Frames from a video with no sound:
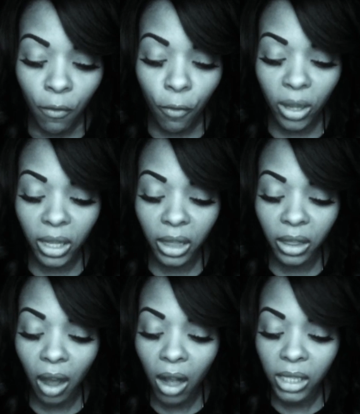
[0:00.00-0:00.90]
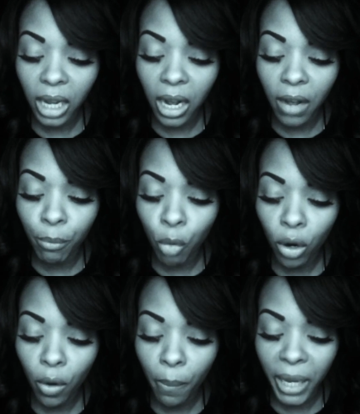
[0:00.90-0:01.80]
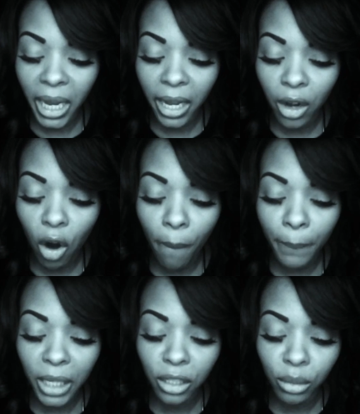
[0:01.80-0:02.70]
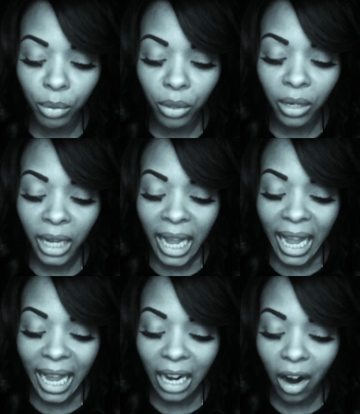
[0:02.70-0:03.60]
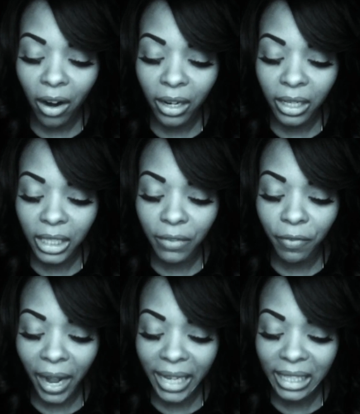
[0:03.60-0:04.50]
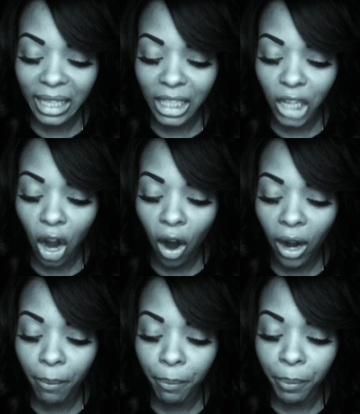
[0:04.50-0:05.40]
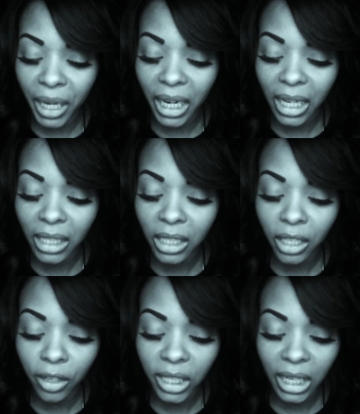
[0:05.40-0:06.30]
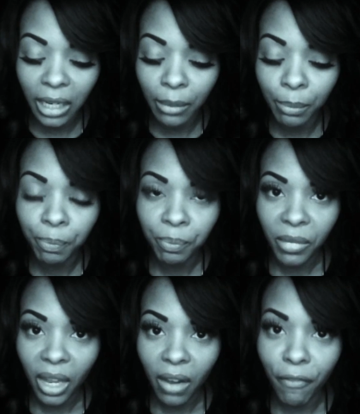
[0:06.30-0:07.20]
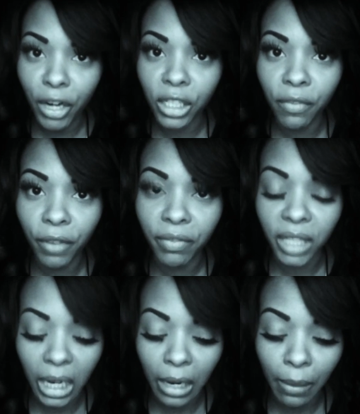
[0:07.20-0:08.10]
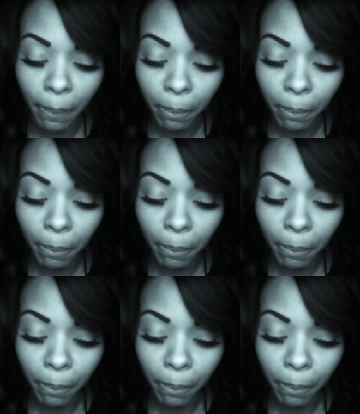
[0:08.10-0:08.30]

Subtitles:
For the thoughts of mortal men are miserable, and our devices are but uncertain. Verse 15.